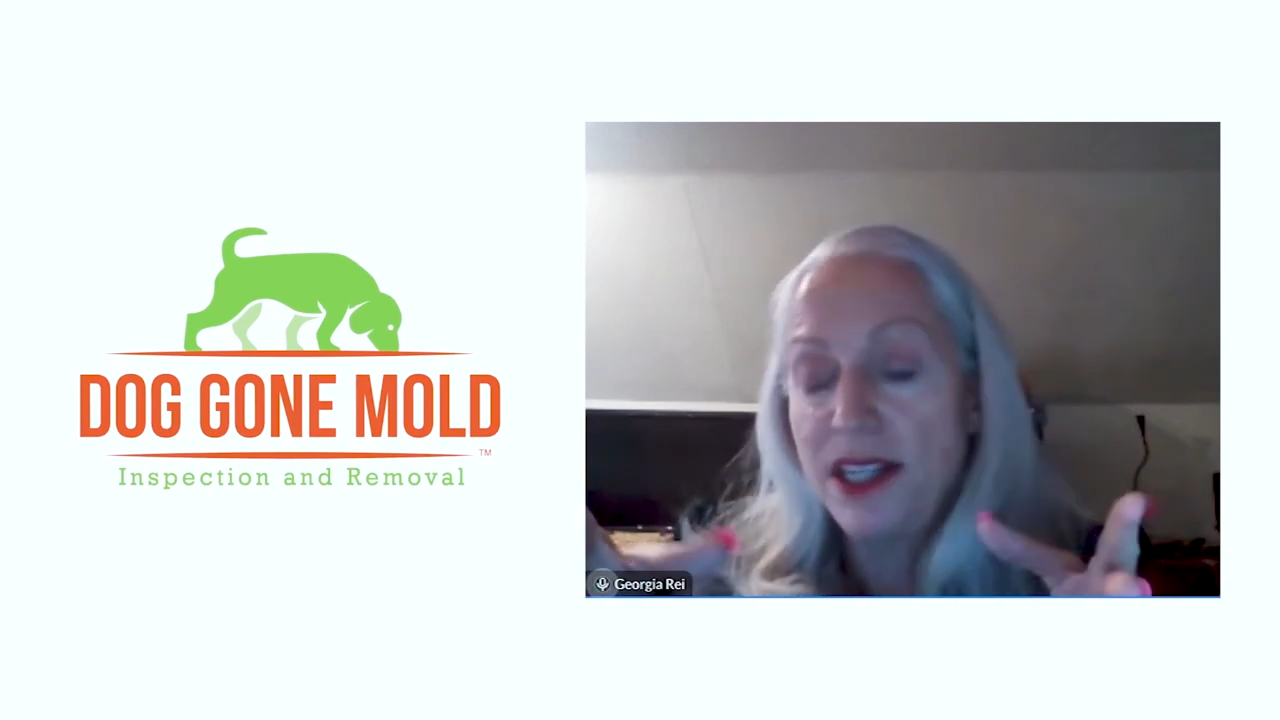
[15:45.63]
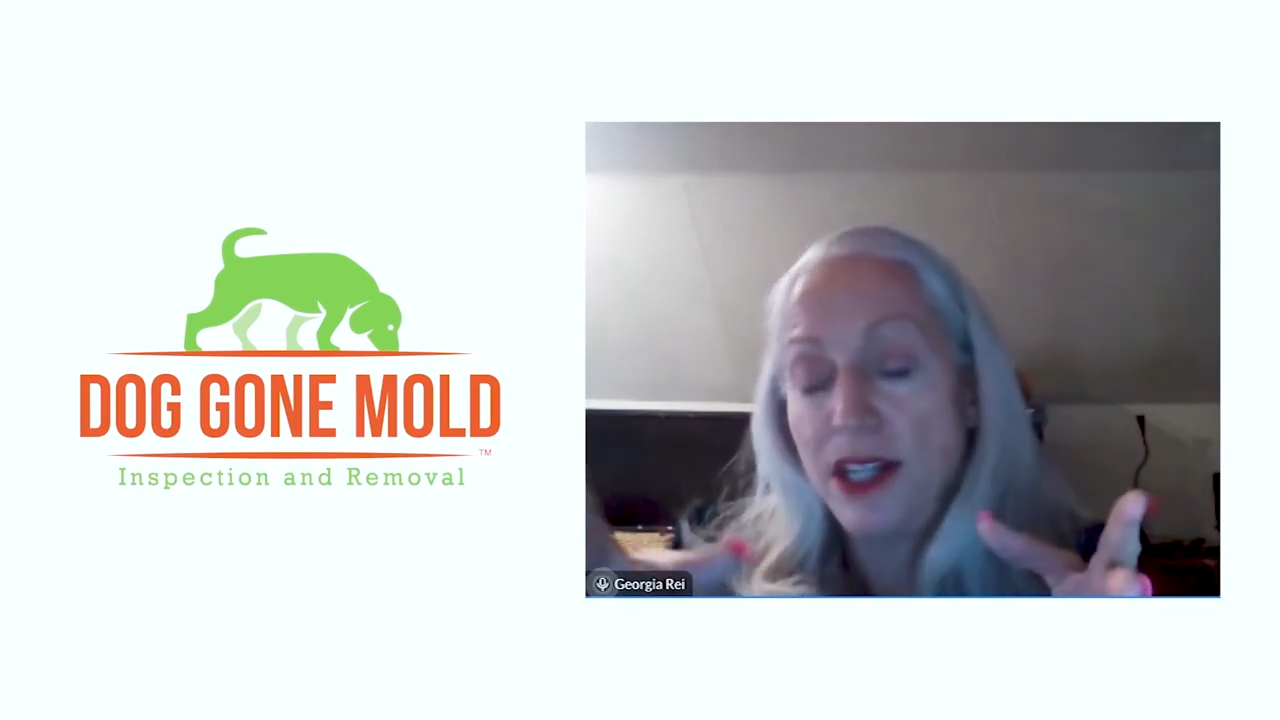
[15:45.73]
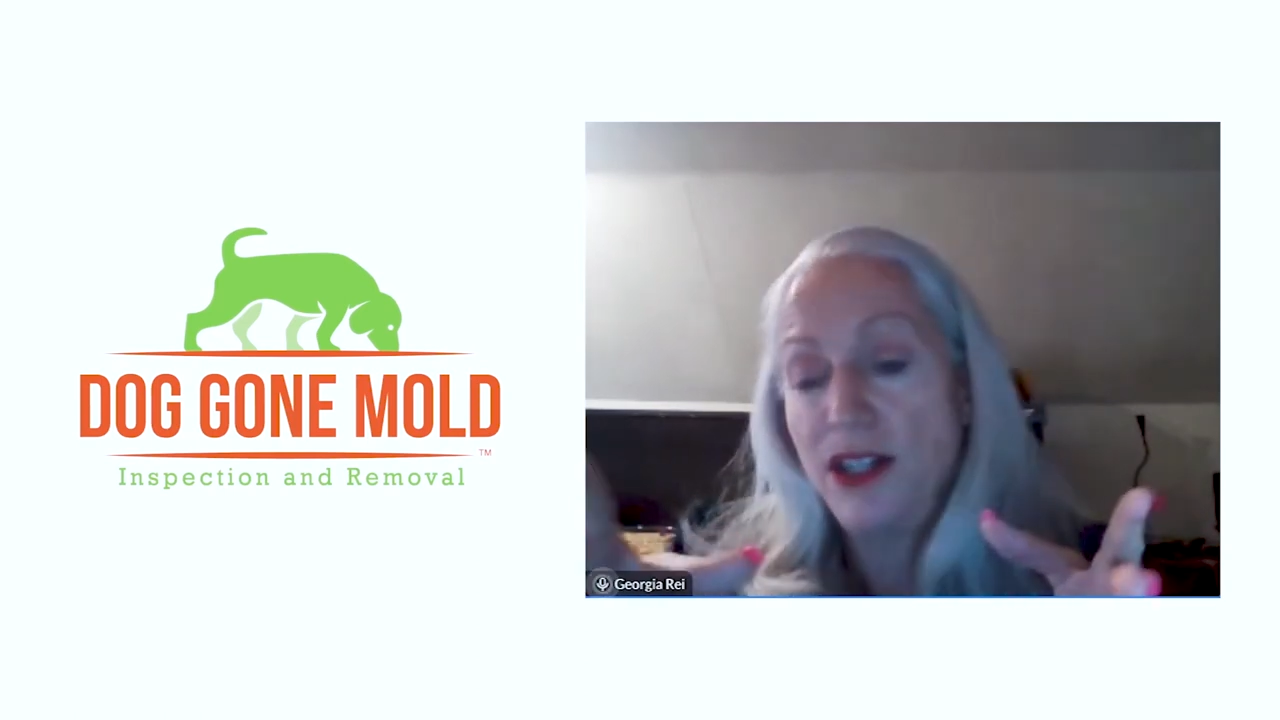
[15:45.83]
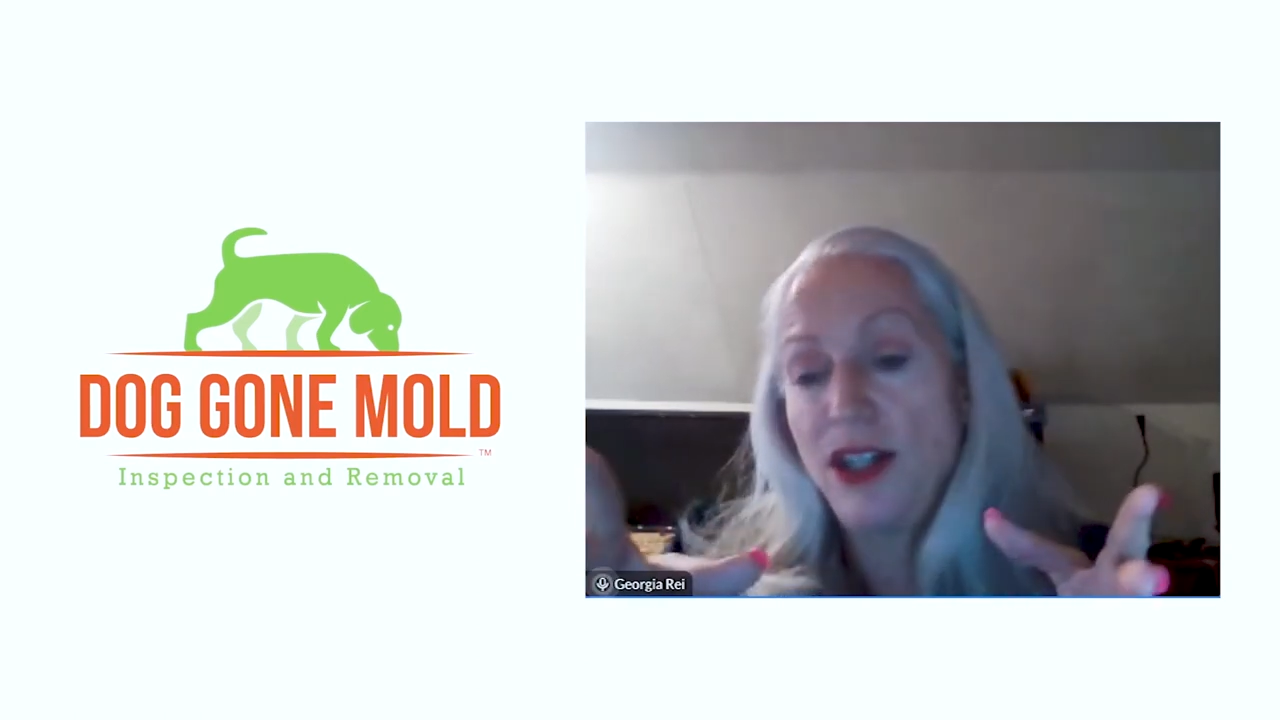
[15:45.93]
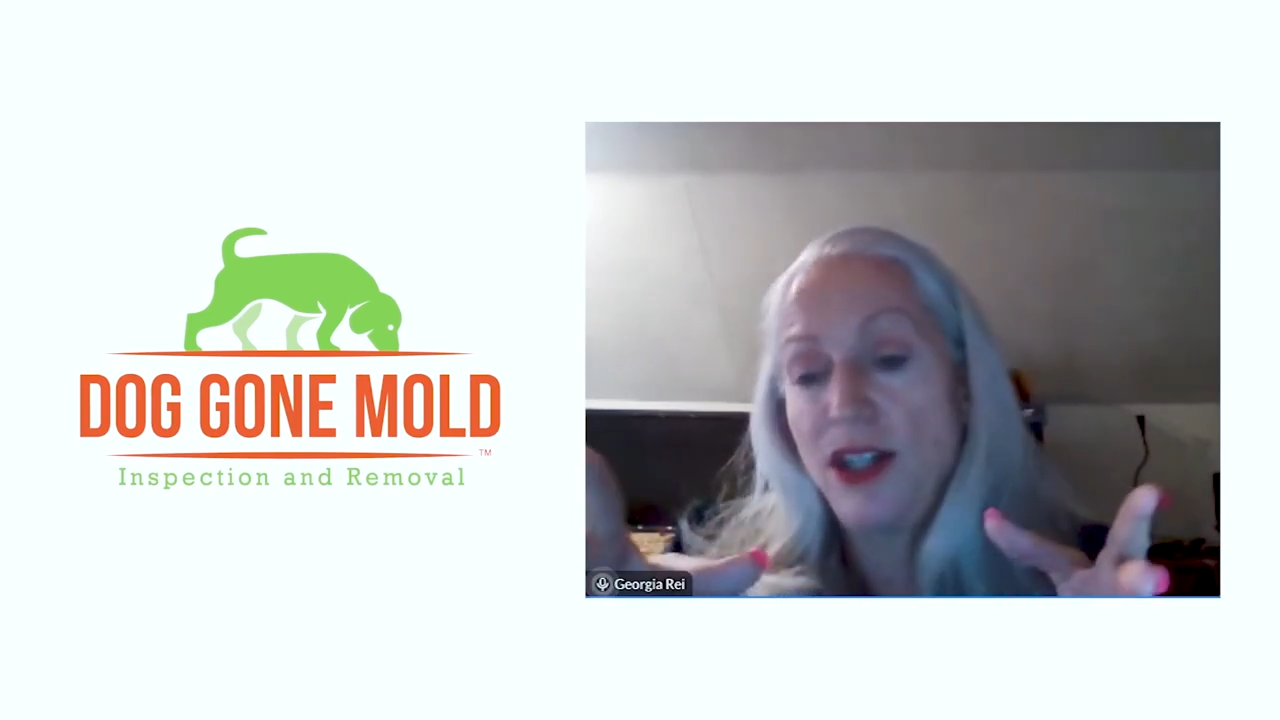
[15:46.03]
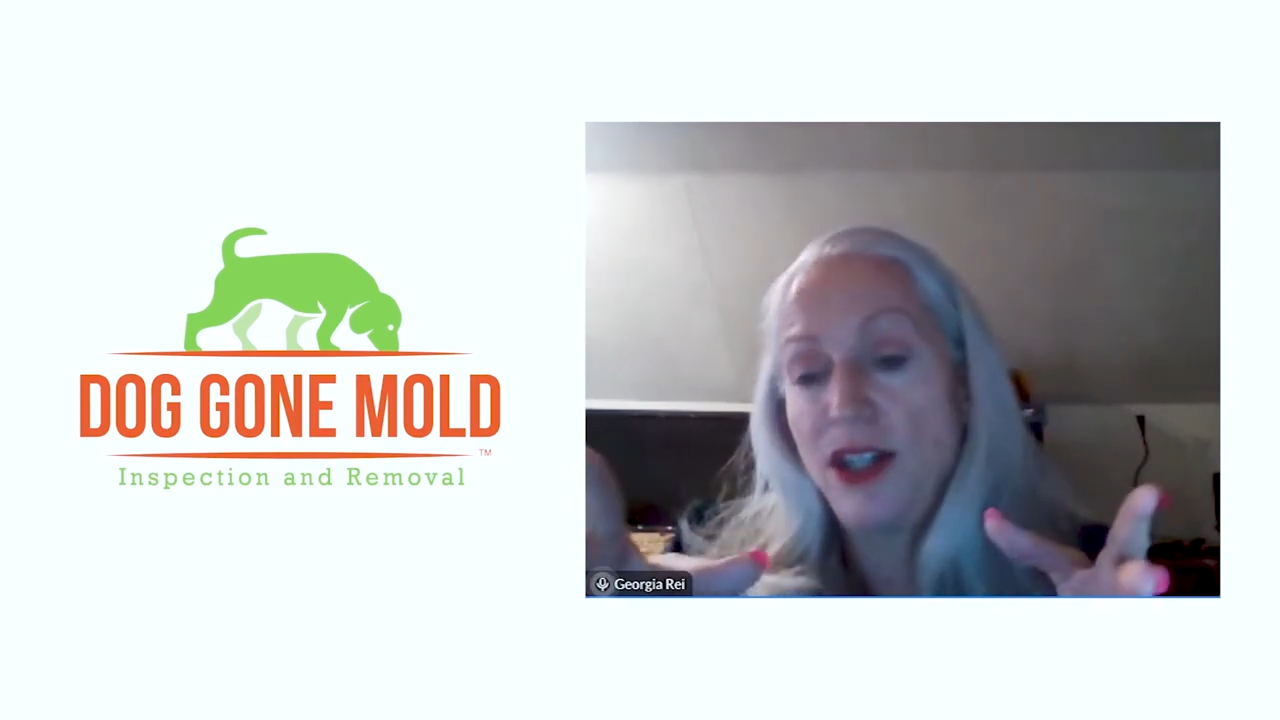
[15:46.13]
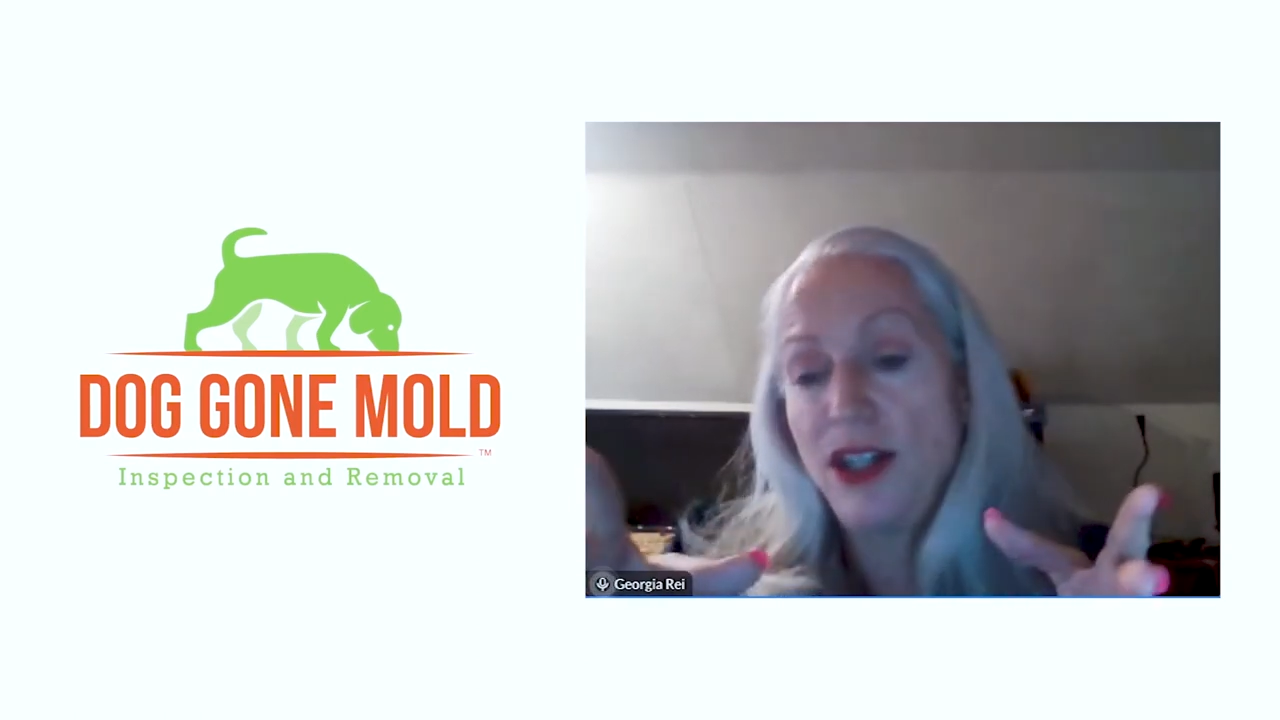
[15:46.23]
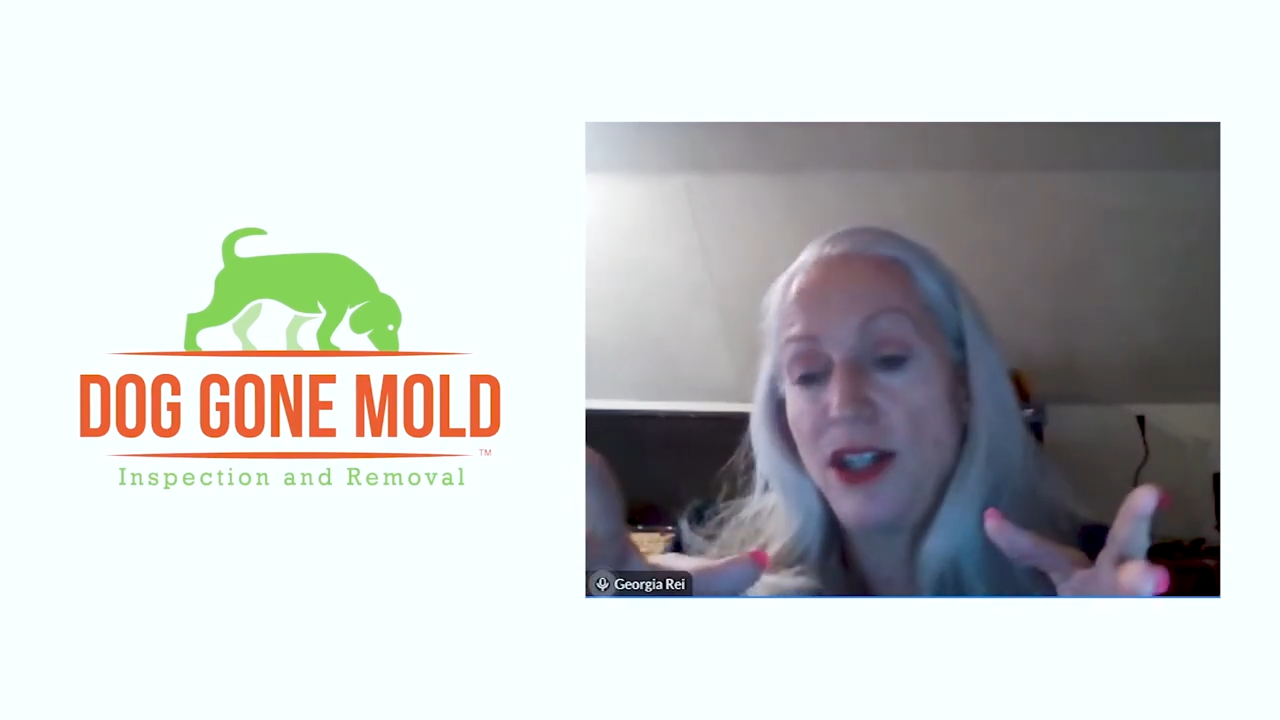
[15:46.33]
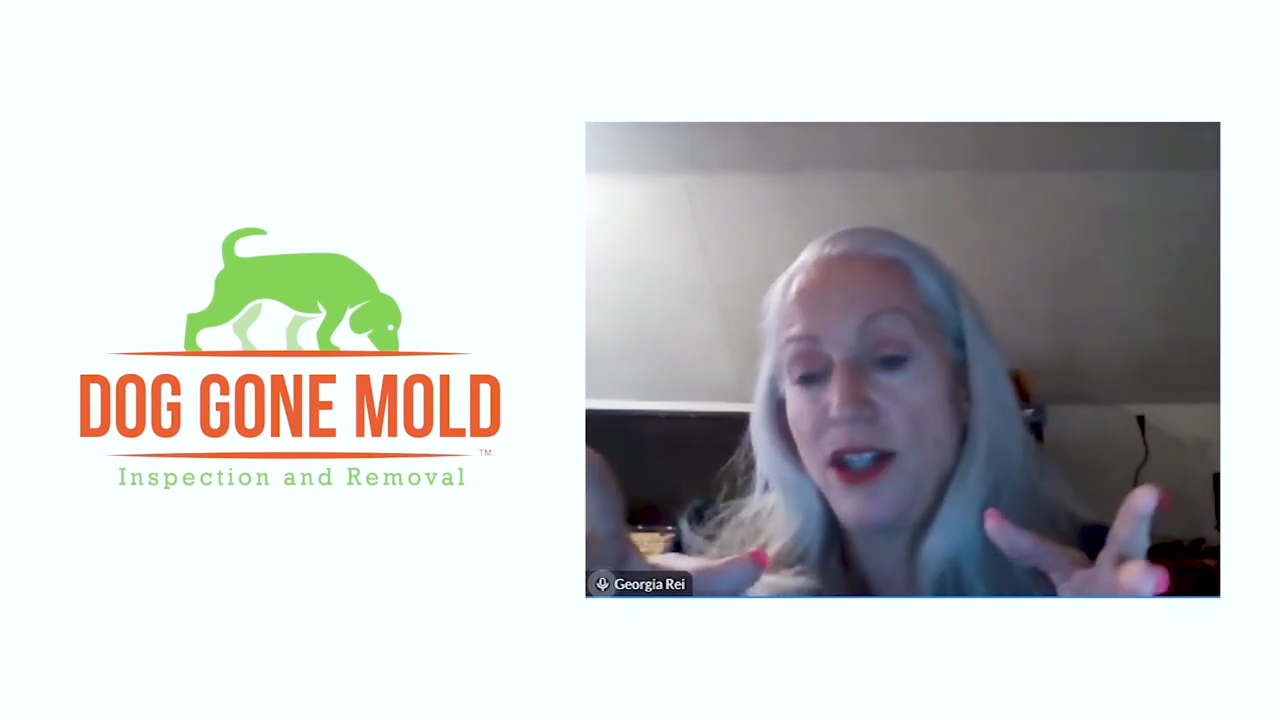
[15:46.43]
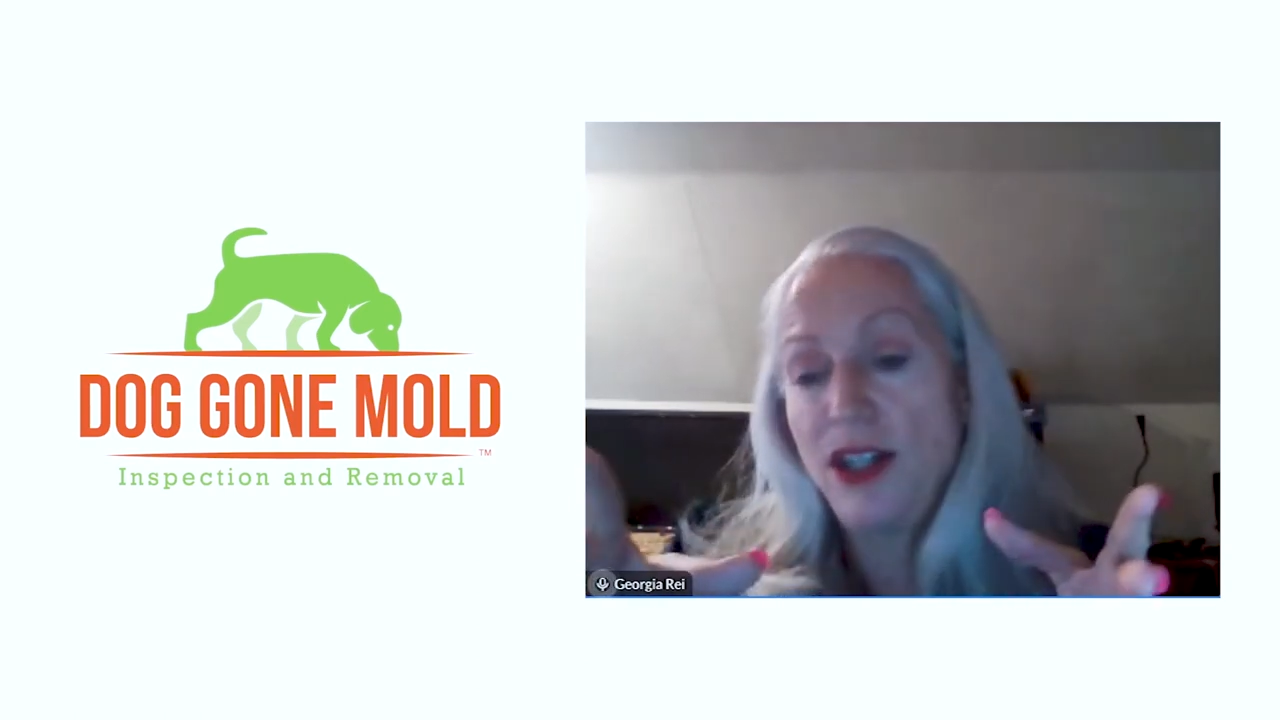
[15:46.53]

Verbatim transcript: educational.